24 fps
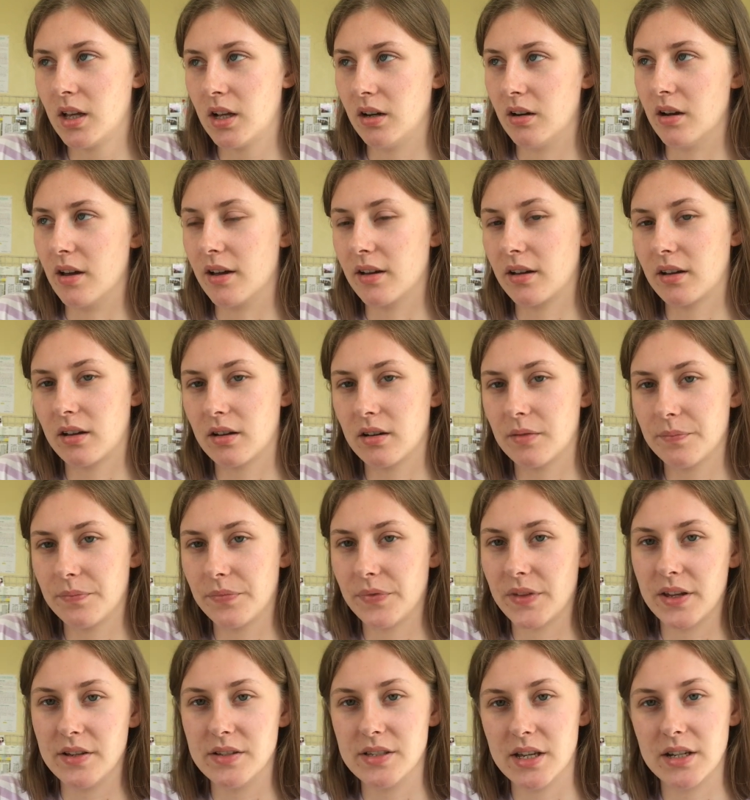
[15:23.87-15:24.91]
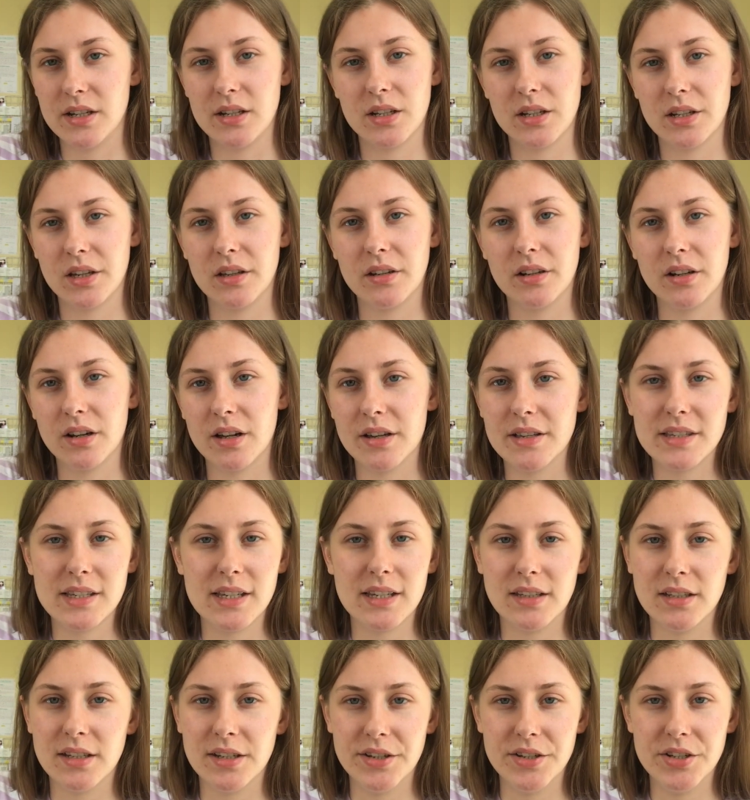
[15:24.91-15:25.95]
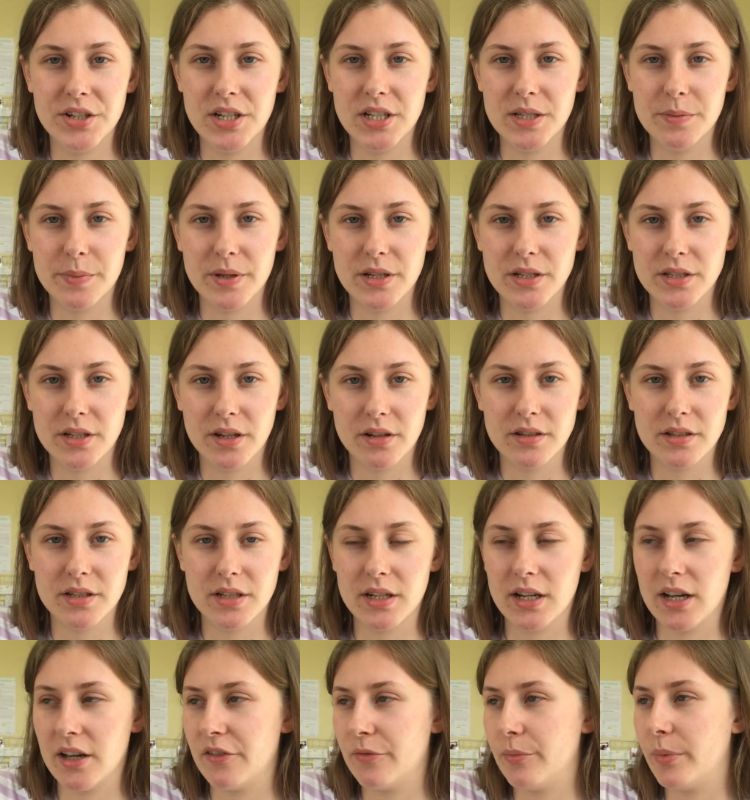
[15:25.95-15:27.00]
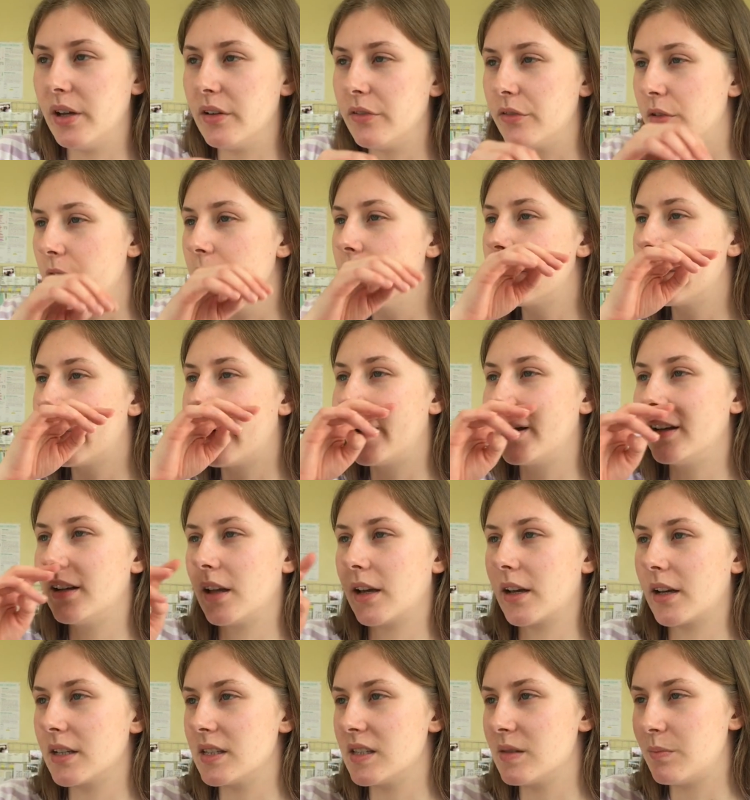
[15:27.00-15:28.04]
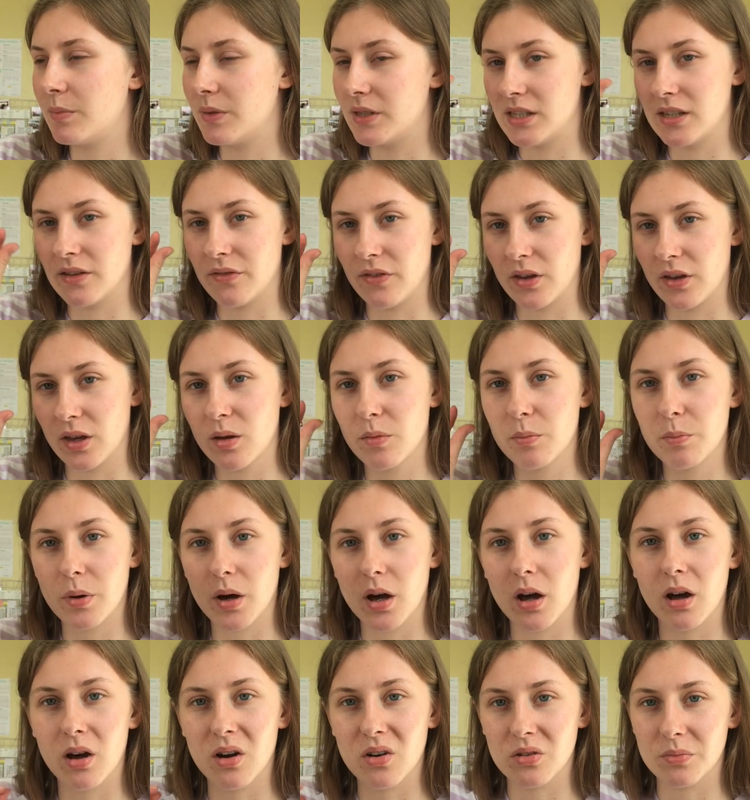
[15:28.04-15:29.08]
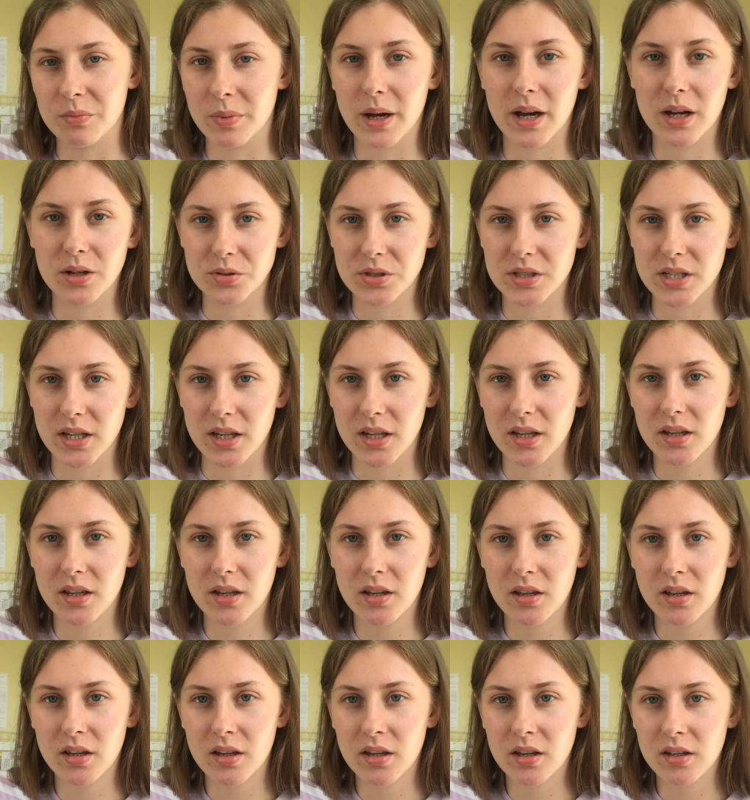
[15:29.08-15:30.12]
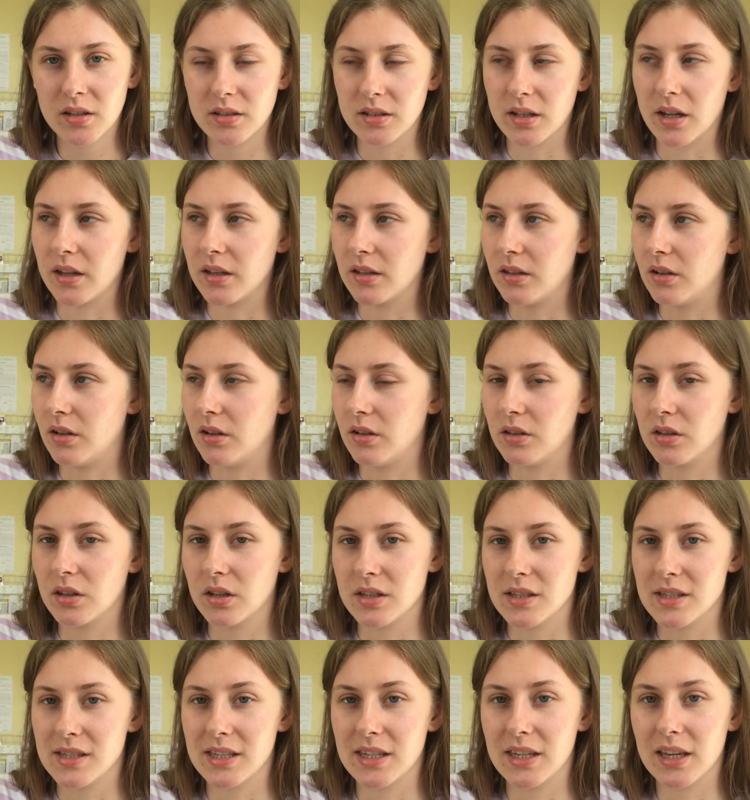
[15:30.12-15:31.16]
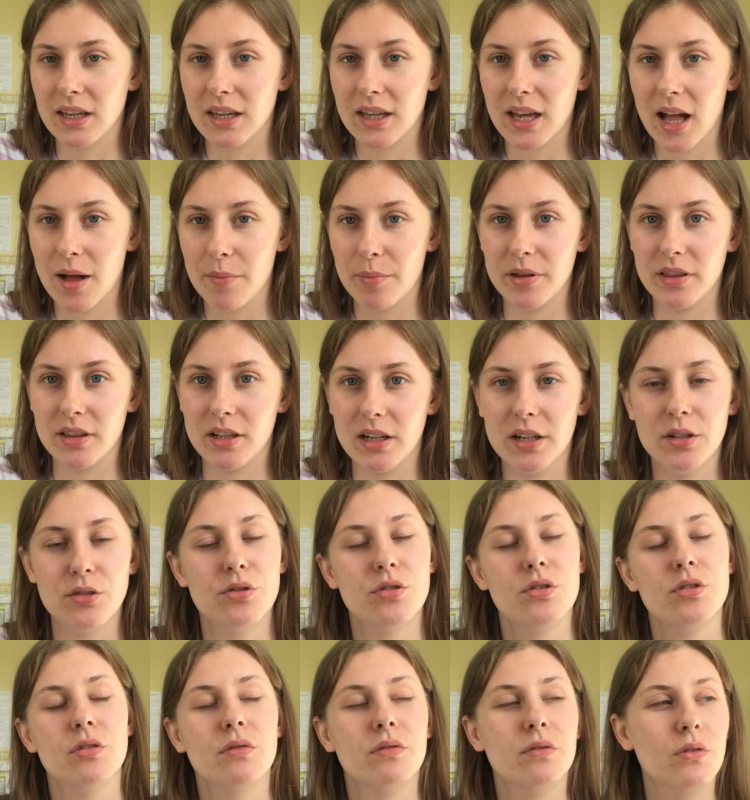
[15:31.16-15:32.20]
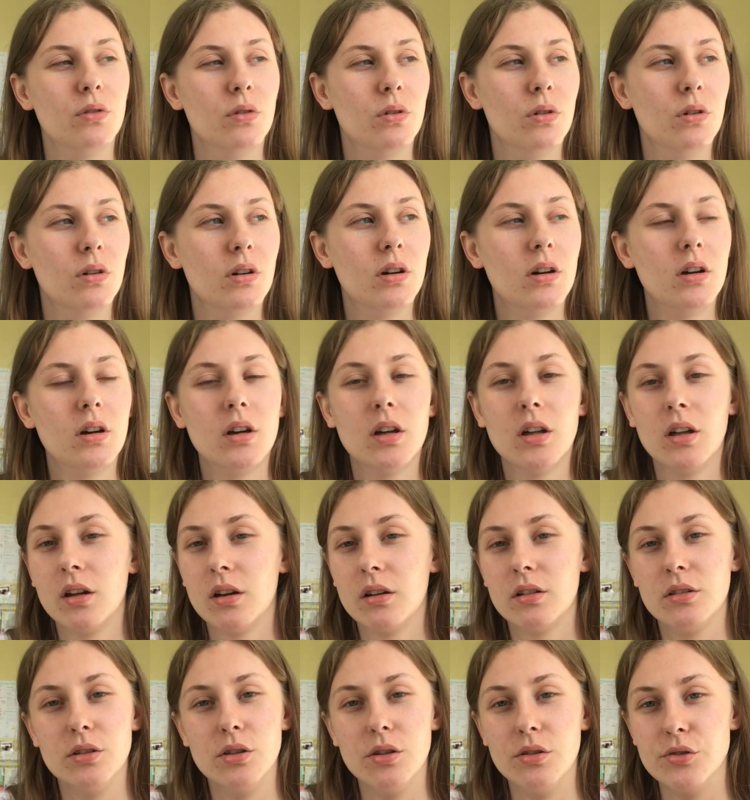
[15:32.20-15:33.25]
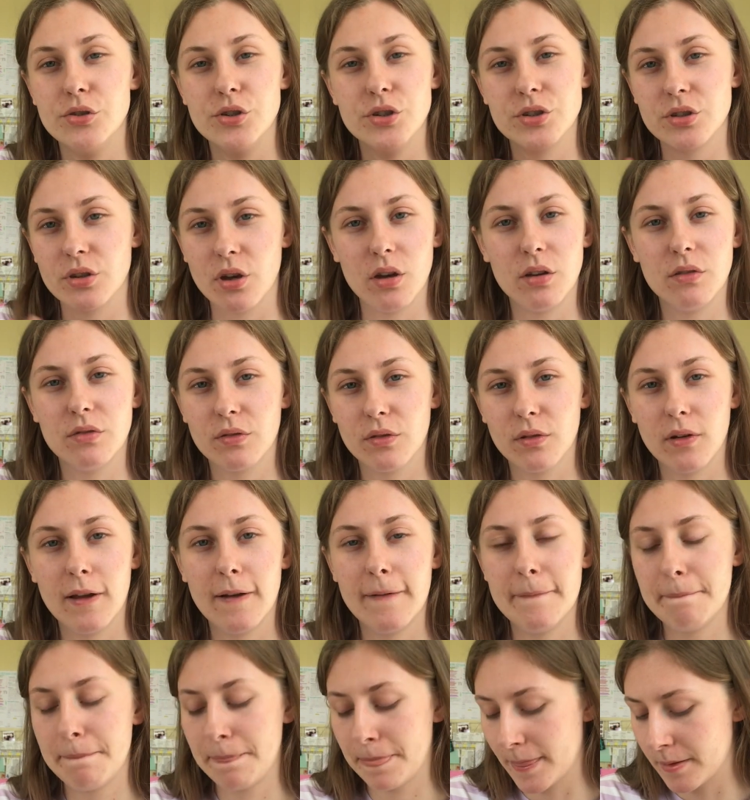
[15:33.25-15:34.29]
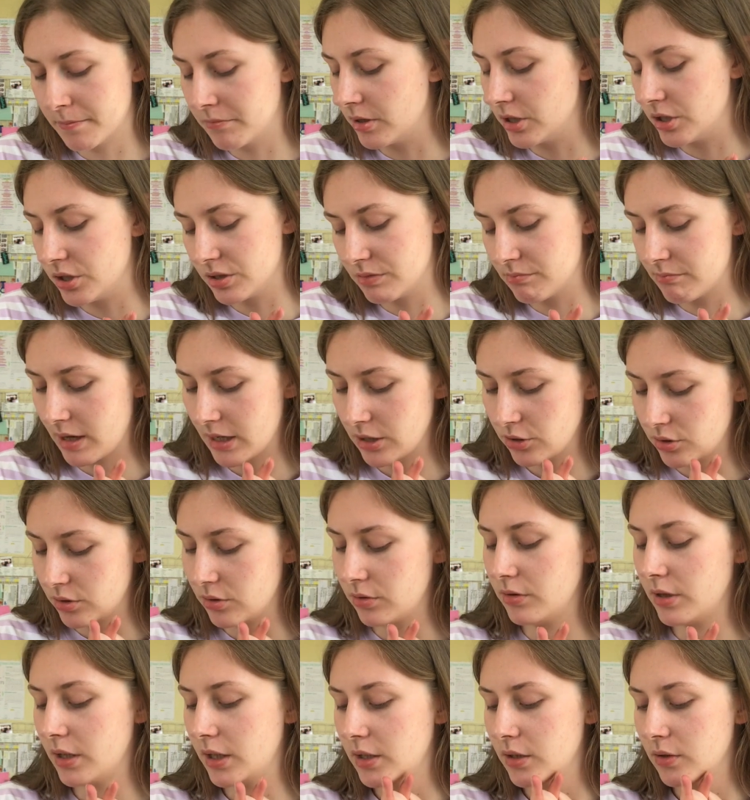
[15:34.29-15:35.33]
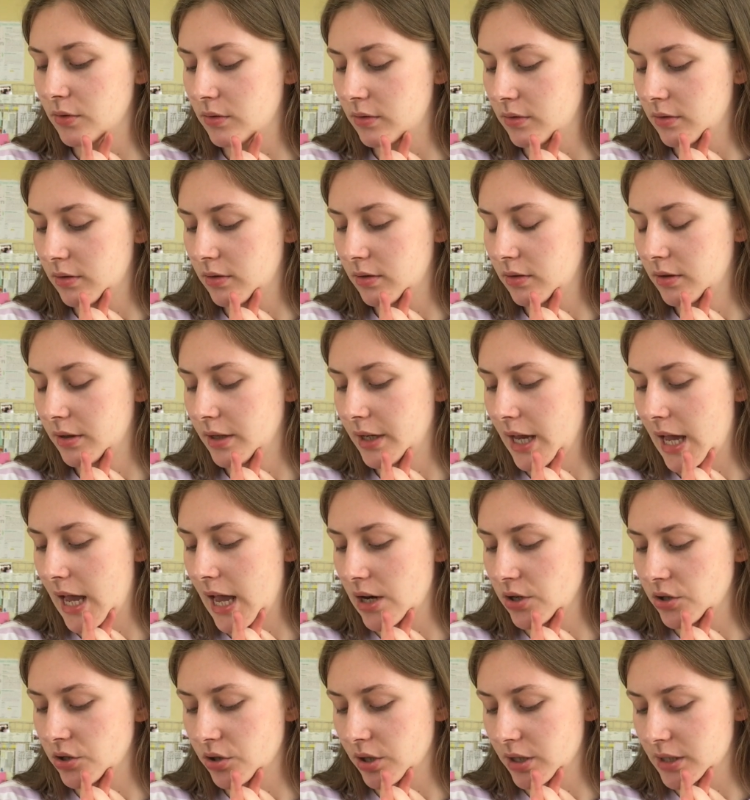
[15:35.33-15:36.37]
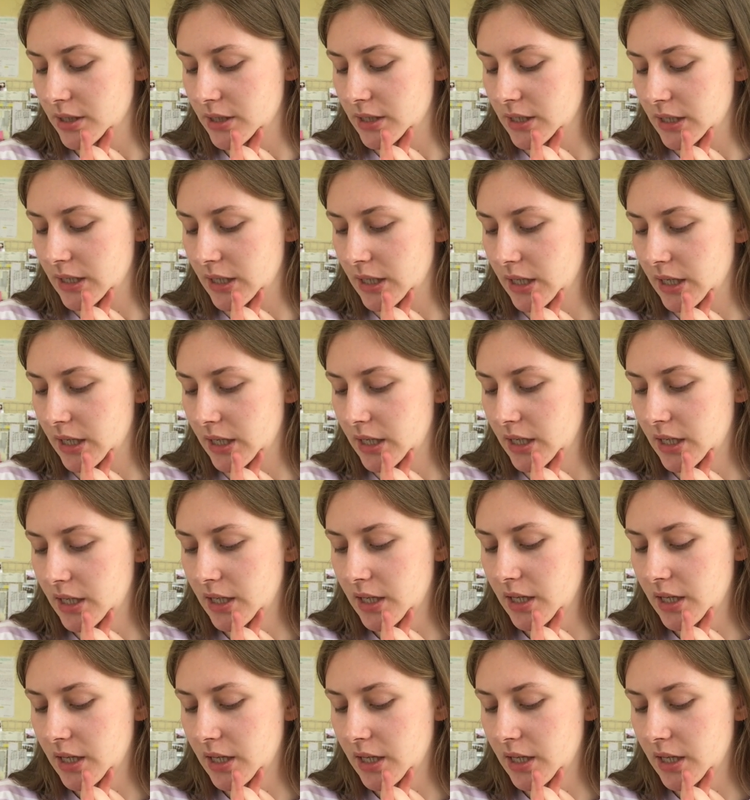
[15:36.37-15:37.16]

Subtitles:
Like they said that like CTG's been done to death, but if you find like a specific part about it that you can see a gap in the literature for, just go for it, but just make sure that you're interested in it.